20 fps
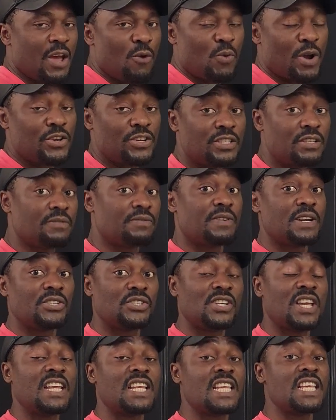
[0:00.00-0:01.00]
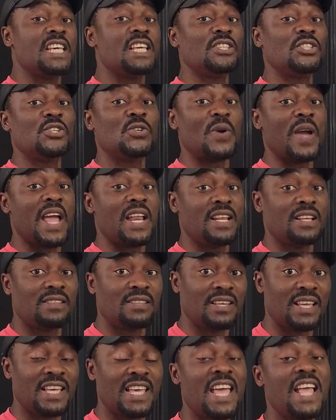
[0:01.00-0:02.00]
When you differentiate e to
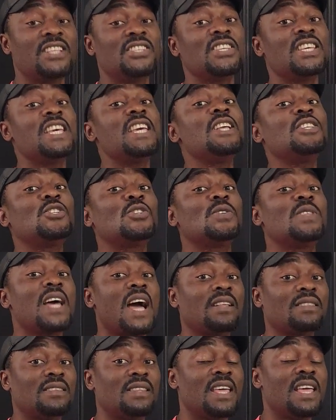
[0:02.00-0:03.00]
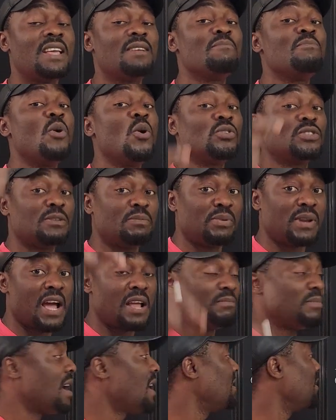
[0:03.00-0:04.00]
anything, it's e to that thing
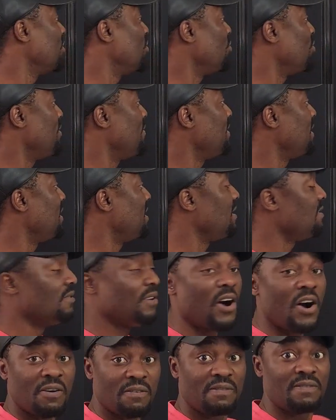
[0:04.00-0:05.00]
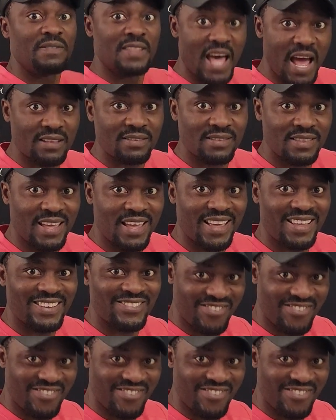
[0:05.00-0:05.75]
multiplied by the derivative of that thing,